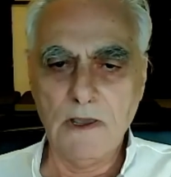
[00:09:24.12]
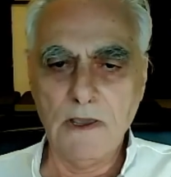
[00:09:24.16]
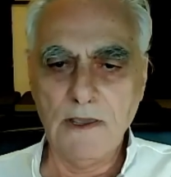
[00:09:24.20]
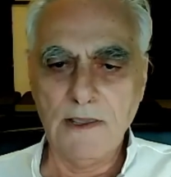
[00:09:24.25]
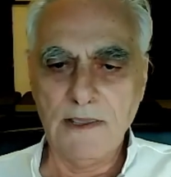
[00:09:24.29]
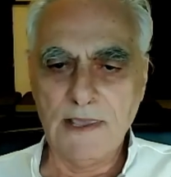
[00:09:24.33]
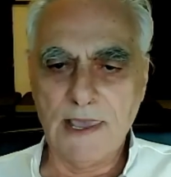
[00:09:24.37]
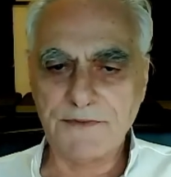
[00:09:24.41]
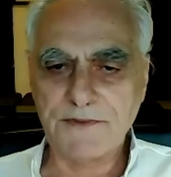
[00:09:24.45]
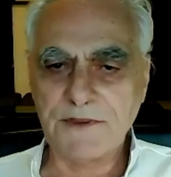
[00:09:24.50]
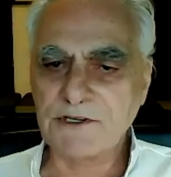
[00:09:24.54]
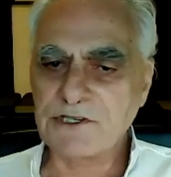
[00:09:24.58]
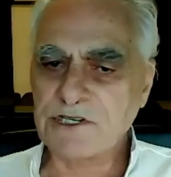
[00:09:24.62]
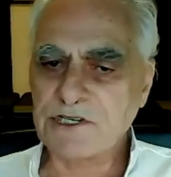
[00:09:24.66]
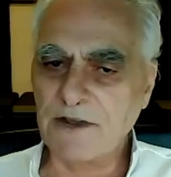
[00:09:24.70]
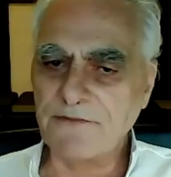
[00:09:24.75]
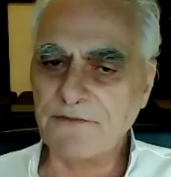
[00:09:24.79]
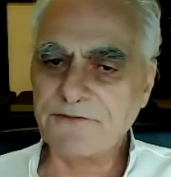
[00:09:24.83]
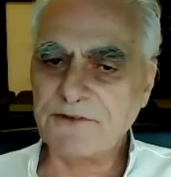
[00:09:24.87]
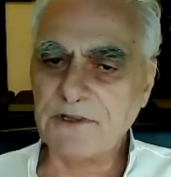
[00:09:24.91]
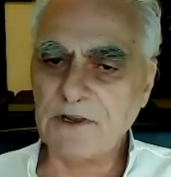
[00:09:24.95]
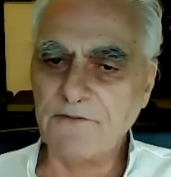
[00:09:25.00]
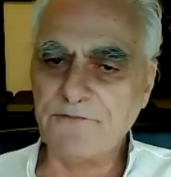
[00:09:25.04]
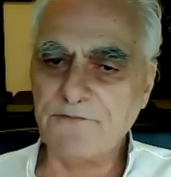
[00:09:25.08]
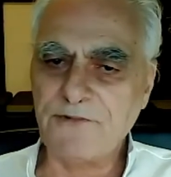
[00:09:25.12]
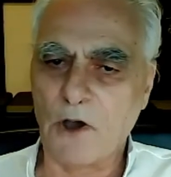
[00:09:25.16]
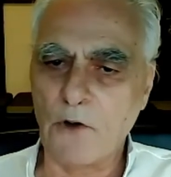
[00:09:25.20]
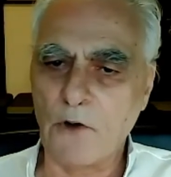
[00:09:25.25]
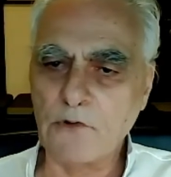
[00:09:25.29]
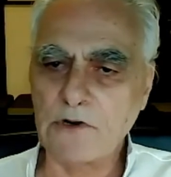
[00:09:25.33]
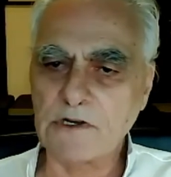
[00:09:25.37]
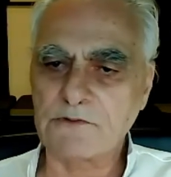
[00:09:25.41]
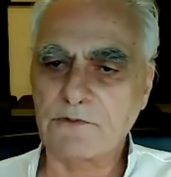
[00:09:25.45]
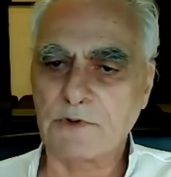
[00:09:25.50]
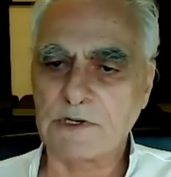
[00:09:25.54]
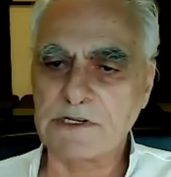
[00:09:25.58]
Yet the shift in
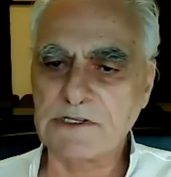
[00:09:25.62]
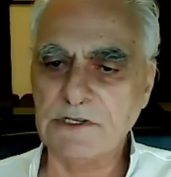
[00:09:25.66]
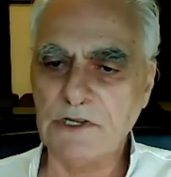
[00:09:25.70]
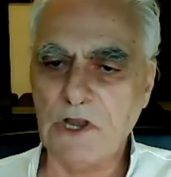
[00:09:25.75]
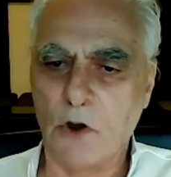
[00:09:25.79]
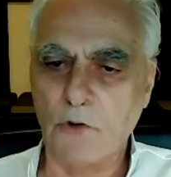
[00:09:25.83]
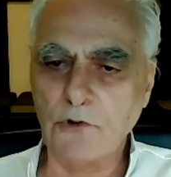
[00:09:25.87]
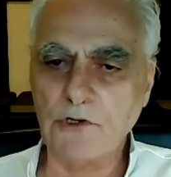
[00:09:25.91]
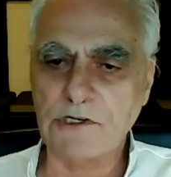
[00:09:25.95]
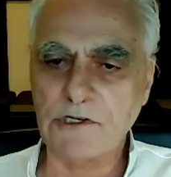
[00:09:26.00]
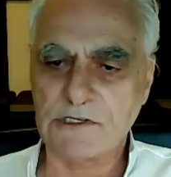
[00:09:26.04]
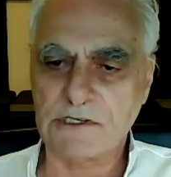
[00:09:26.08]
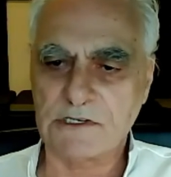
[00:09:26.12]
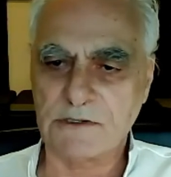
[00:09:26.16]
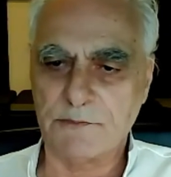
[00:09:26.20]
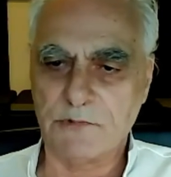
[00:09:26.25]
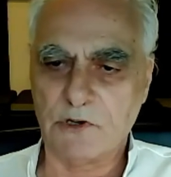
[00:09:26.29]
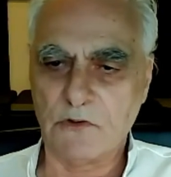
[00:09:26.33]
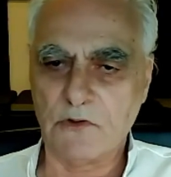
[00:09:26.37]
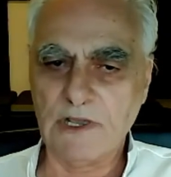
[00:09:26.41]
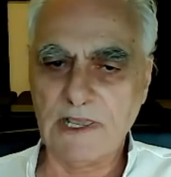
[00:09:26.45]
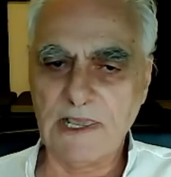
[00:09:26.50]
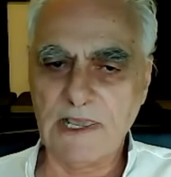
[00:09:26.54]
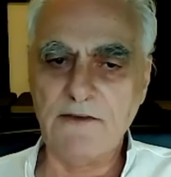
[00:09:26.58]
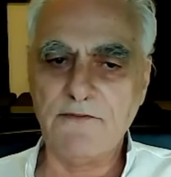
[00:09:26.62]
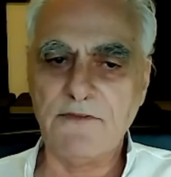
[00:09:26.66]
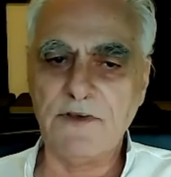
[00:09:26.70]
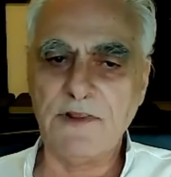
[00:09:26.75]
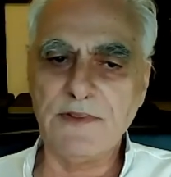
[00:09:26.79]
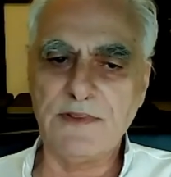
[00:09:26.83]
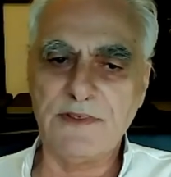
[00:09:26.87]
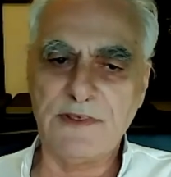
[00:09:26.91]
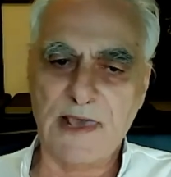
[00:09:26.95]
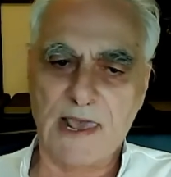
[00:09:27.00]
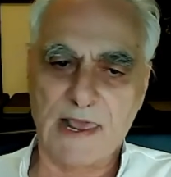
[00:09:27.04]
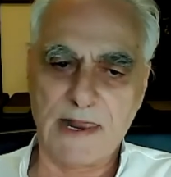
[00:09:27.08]
focus was noticeable,
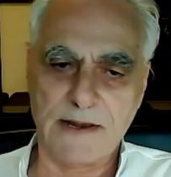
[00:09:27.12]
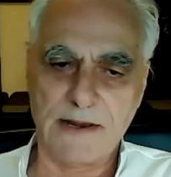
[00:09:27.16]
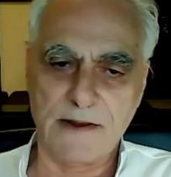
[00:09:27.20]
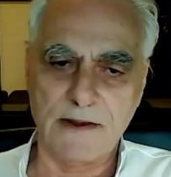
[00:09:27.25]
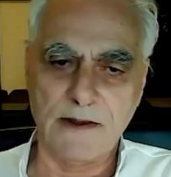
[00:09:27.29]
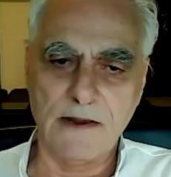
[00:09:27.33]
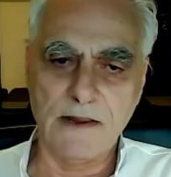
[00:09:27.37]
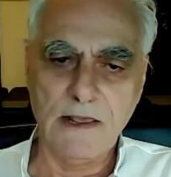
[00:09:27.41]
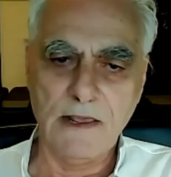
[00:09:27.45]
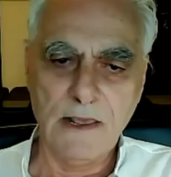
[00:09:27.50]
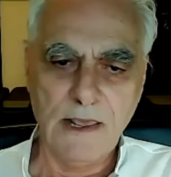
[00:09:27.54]
even then,